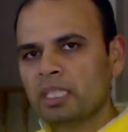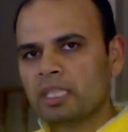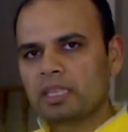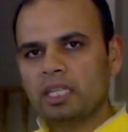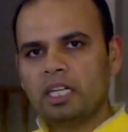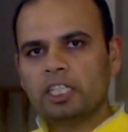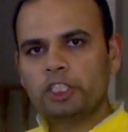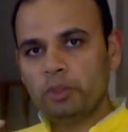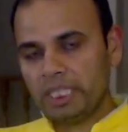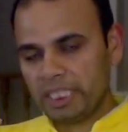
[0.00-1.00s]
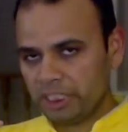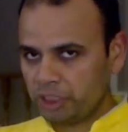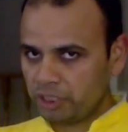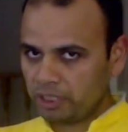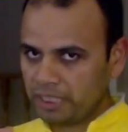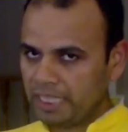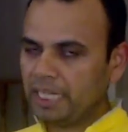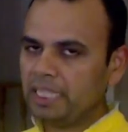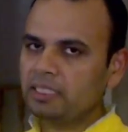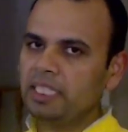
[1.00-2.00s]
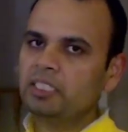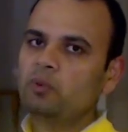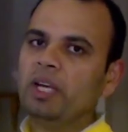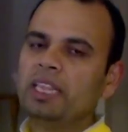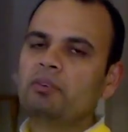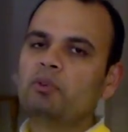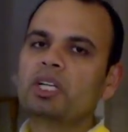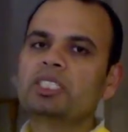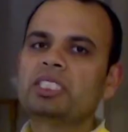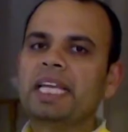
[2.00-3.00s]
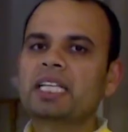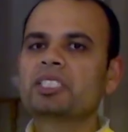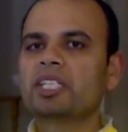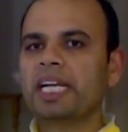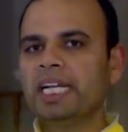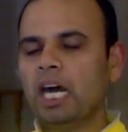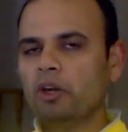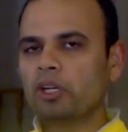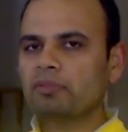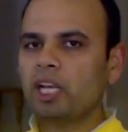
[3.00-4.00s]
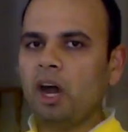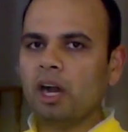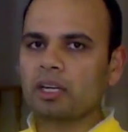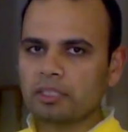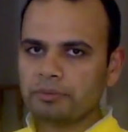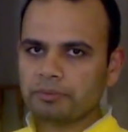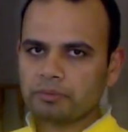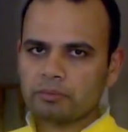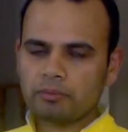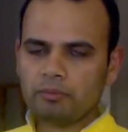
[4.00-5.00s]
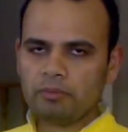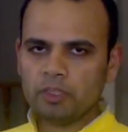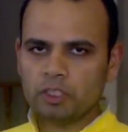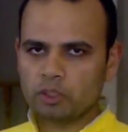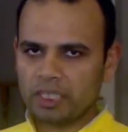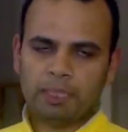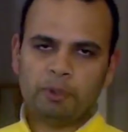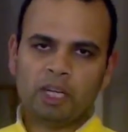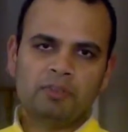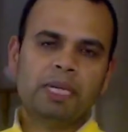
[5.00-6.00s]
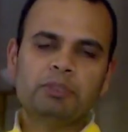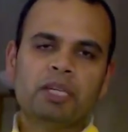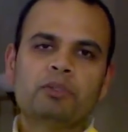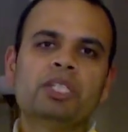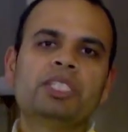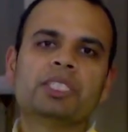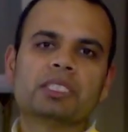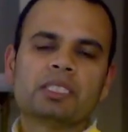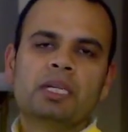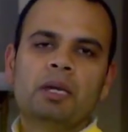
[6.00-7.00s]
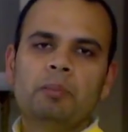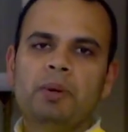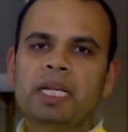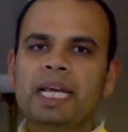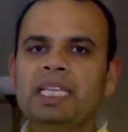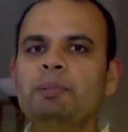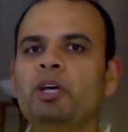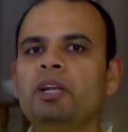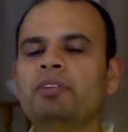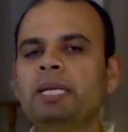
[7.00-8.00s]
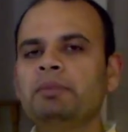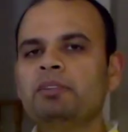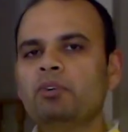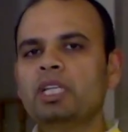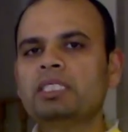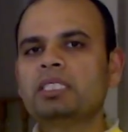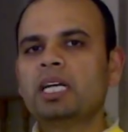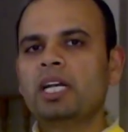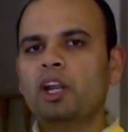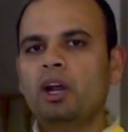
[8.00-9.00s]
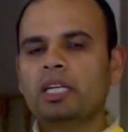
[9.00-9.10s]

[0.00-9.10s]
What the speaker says: the 2-inch thickness is when the wood is taken straight out of the log. So at that point of time you have 2 inches. But at that point of time the wood is not